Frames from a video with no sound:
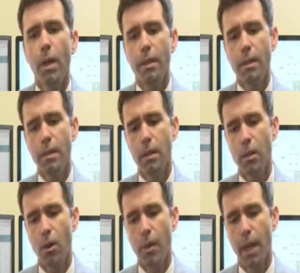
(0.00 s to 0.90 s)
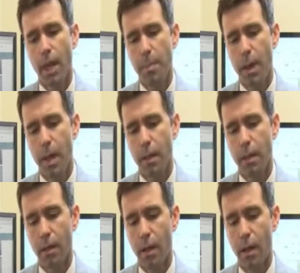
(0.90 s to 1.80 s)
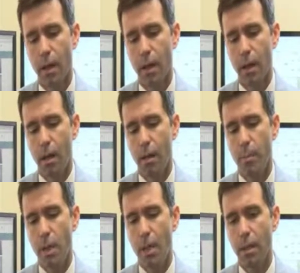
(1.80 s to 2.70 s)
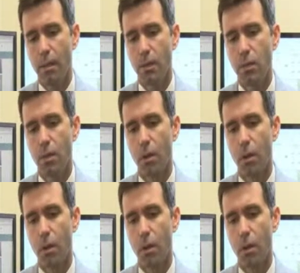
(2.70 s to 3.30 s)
Well, I think you know the APEC uh, meetings